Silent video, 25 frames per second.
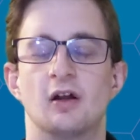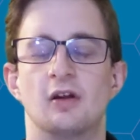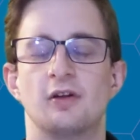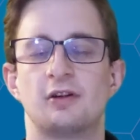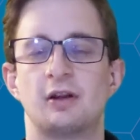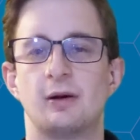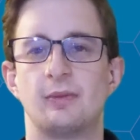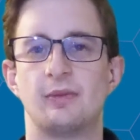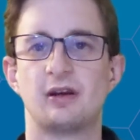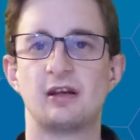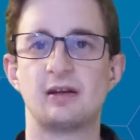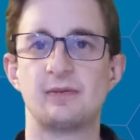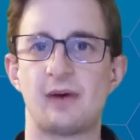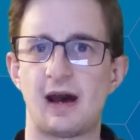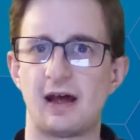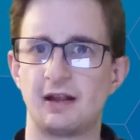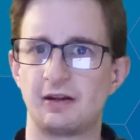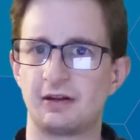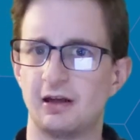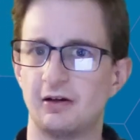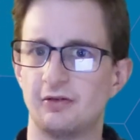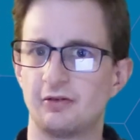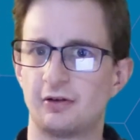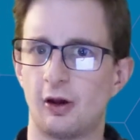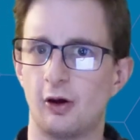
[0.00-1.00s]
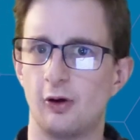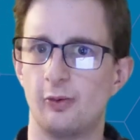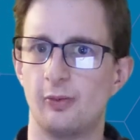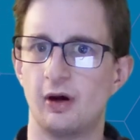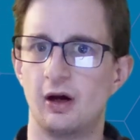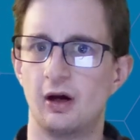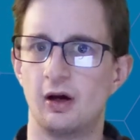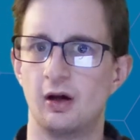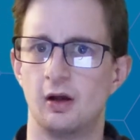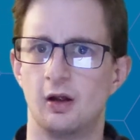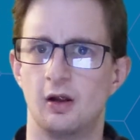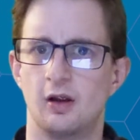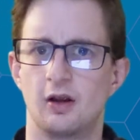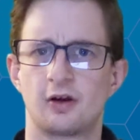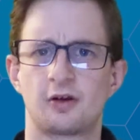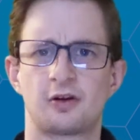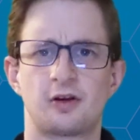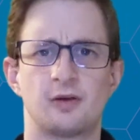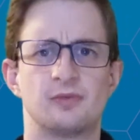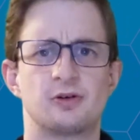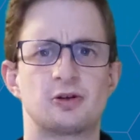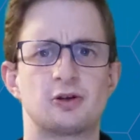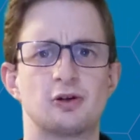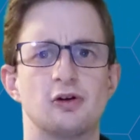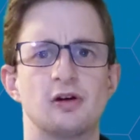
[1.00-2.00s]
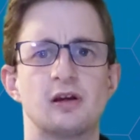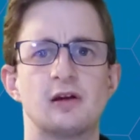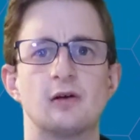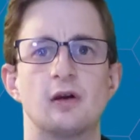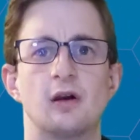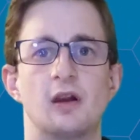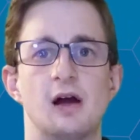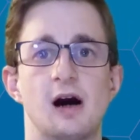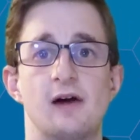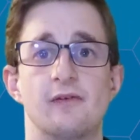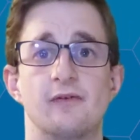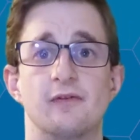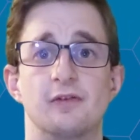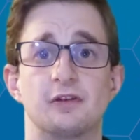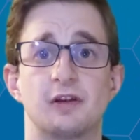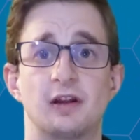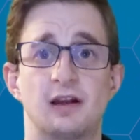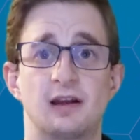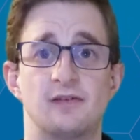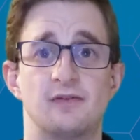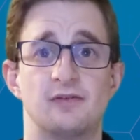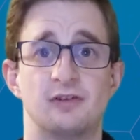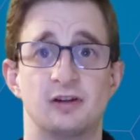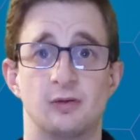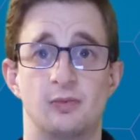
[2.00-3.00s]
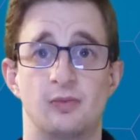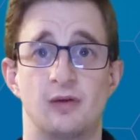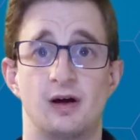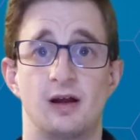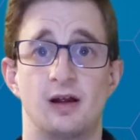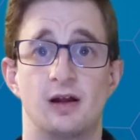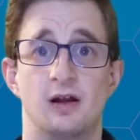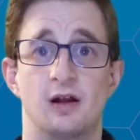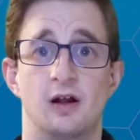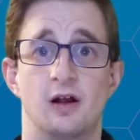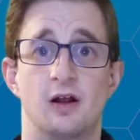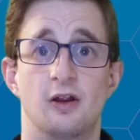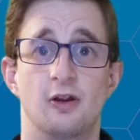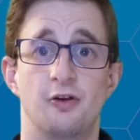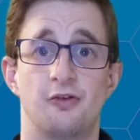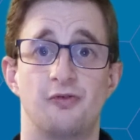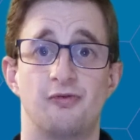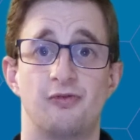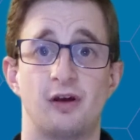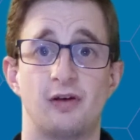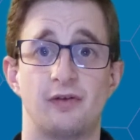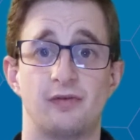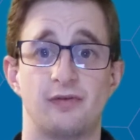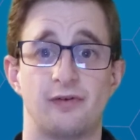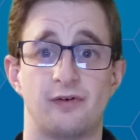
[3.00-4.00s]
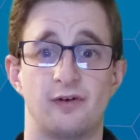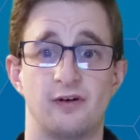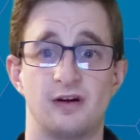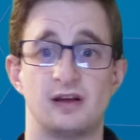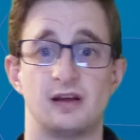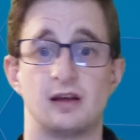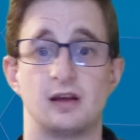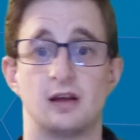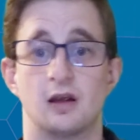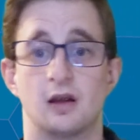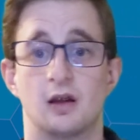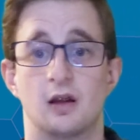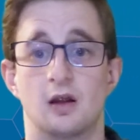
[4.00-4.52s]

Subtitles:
Somebody better tell Homer, because I'm sure he'll love to live somewhere that's rent-free.